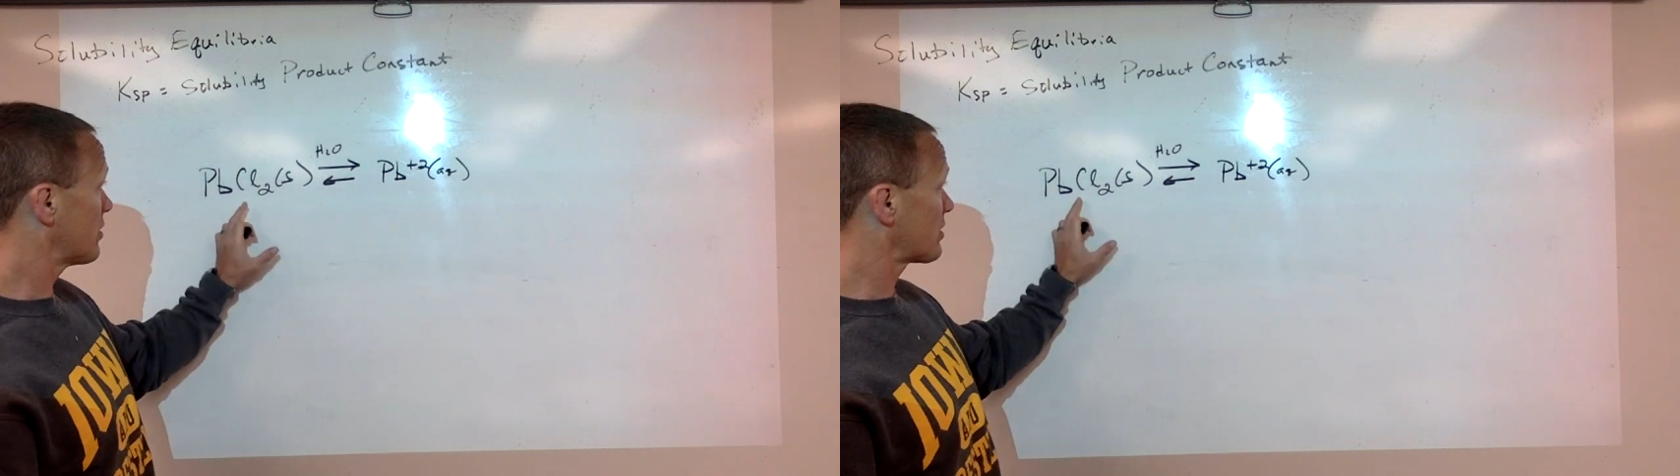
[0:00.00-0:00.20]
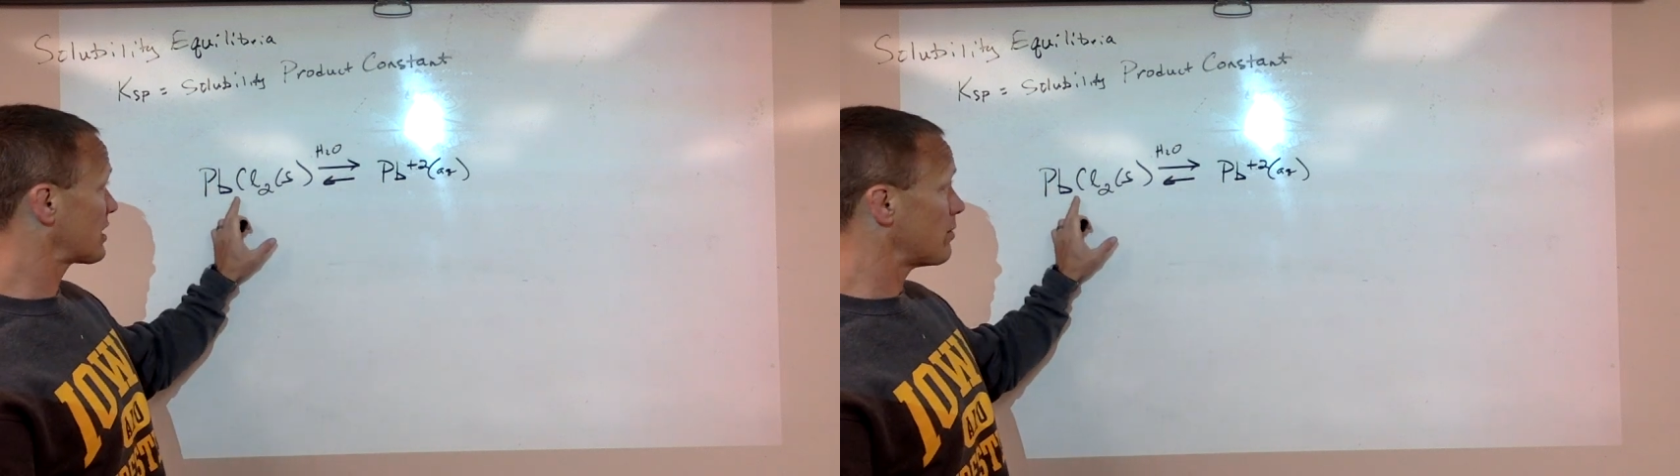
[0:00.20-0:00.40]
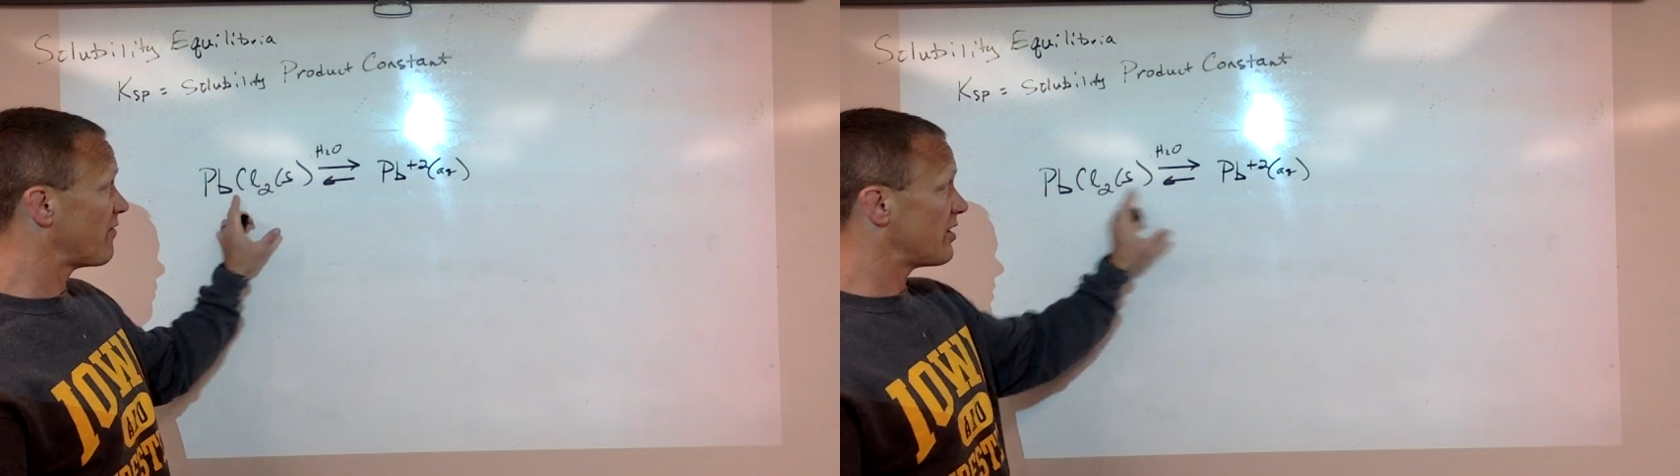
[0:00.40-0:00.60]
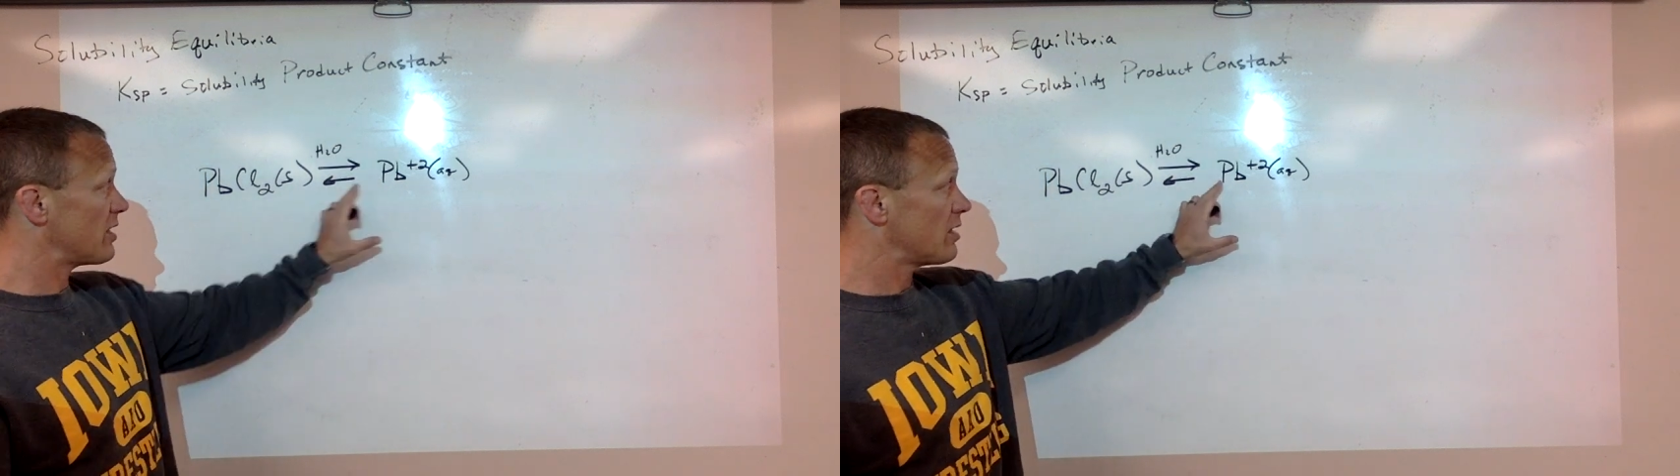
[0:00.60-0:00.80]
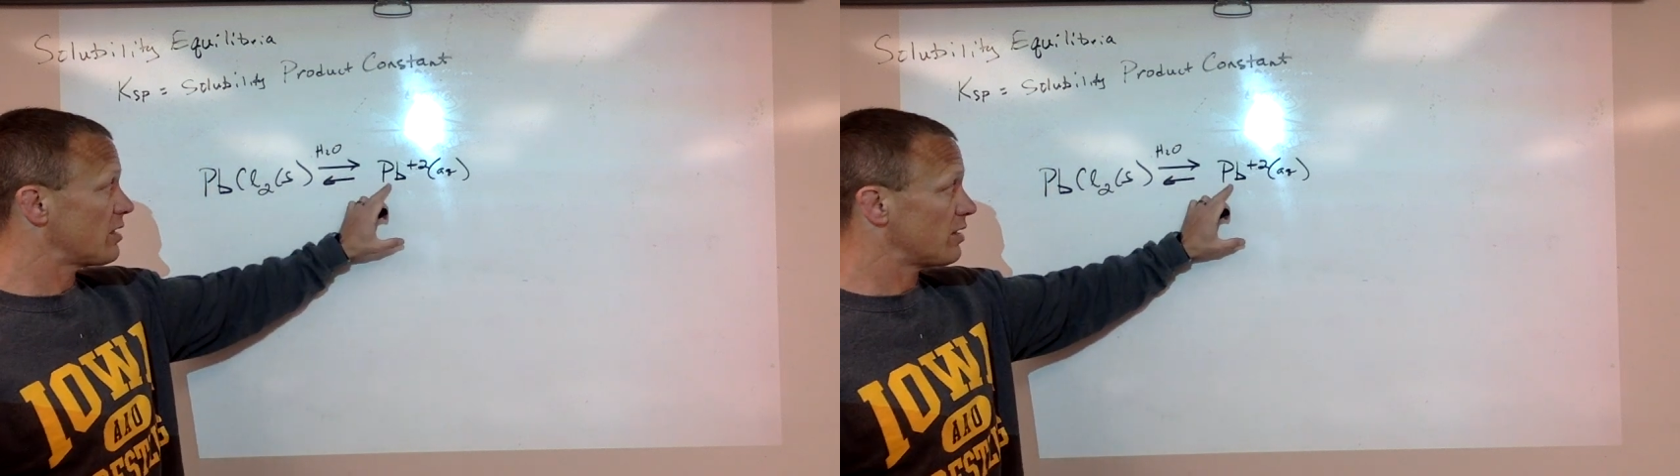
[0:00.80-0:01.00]
Some of
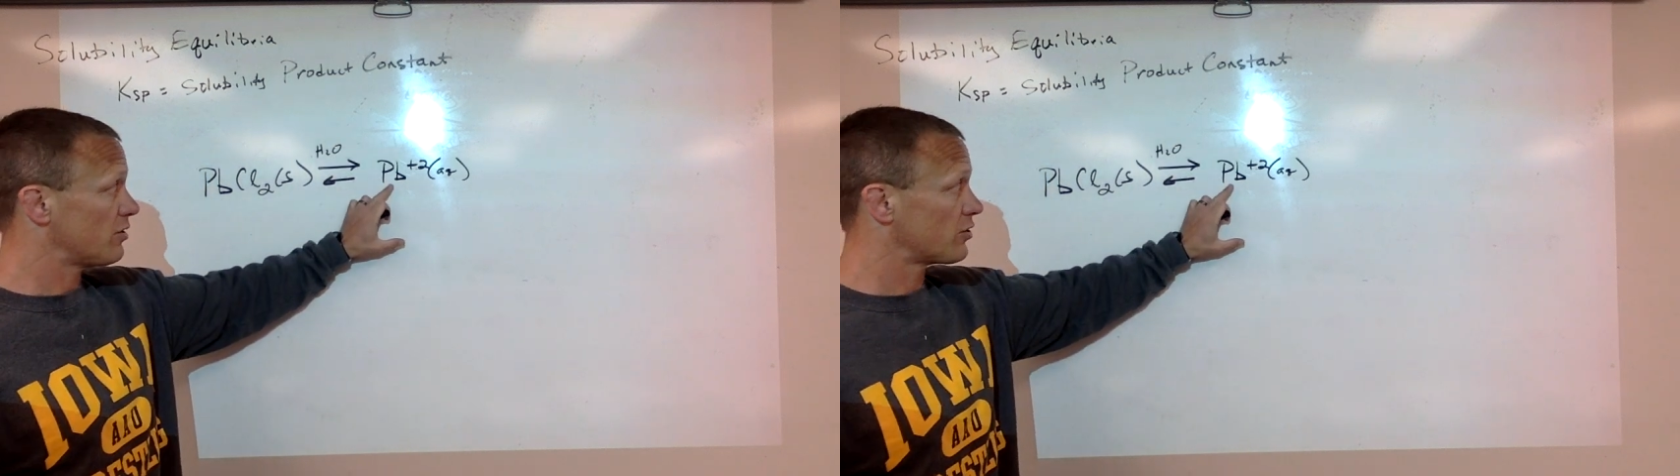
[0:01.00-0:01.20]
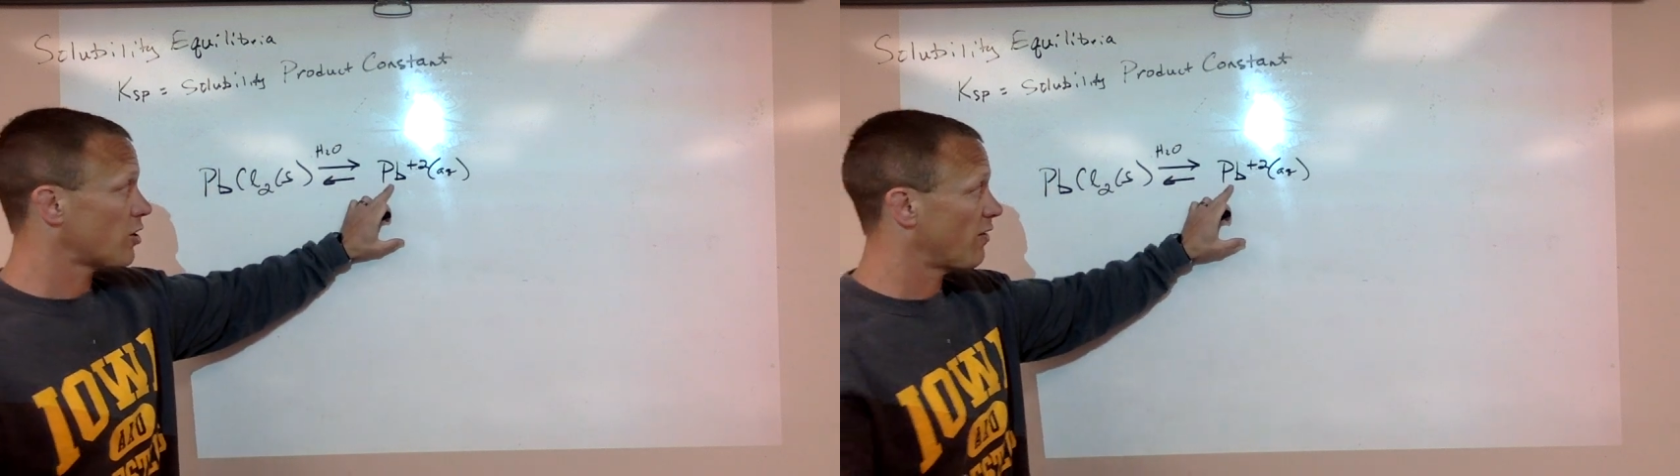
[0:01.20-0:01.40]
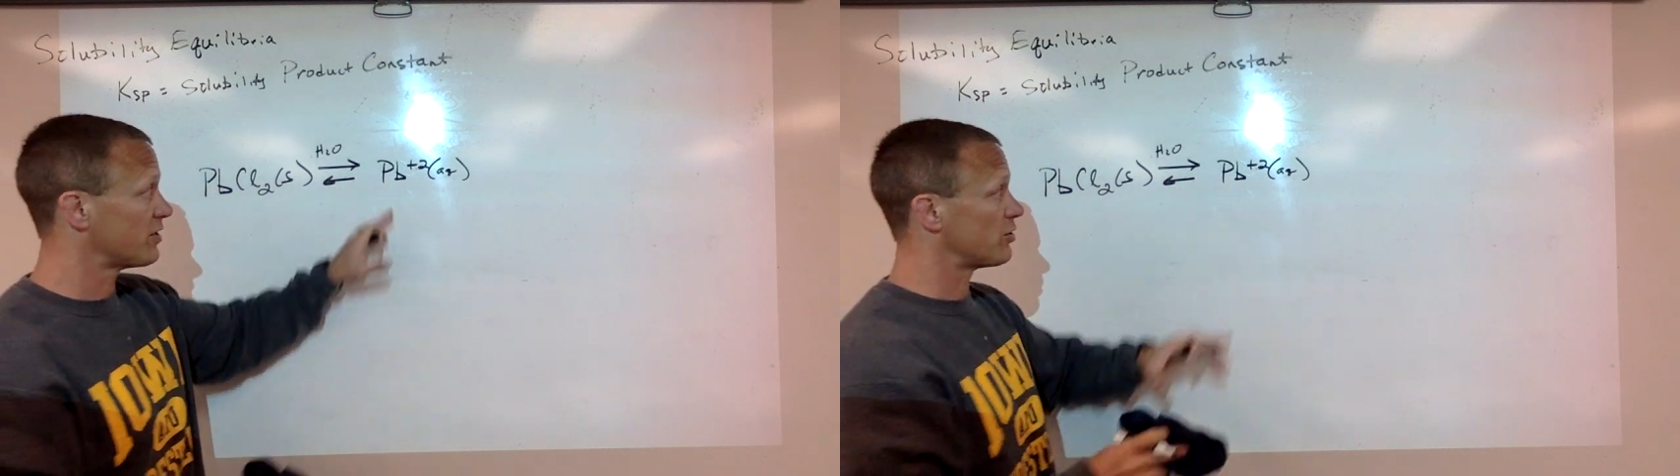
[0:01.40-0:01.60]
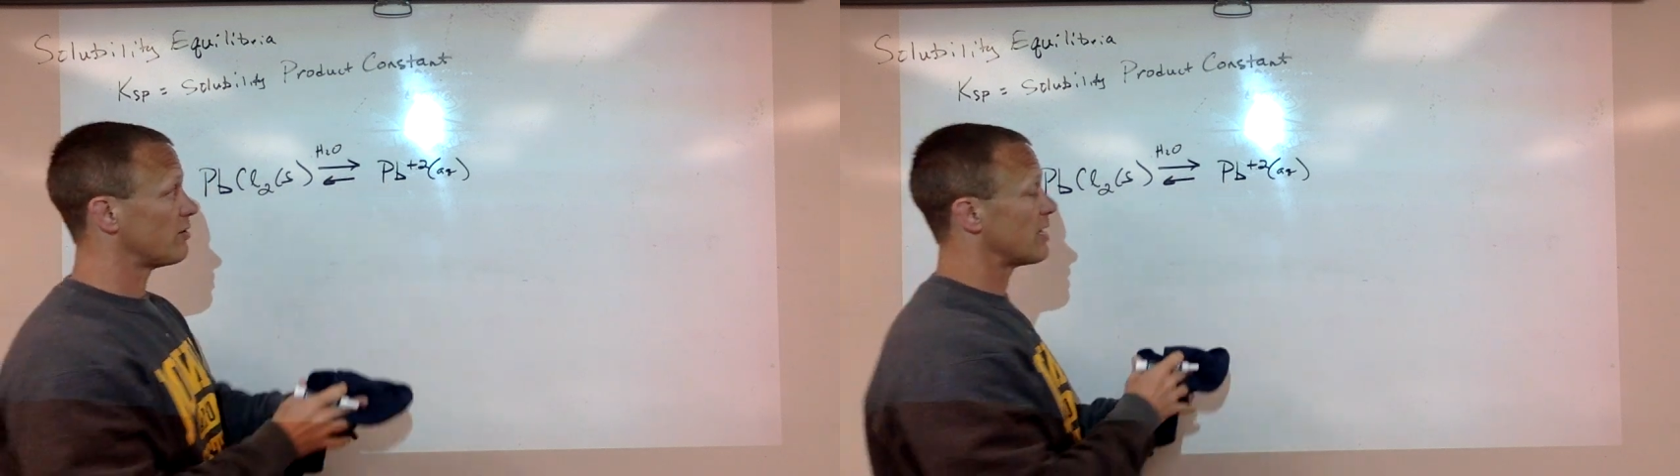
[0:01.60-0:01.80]
it dissolves into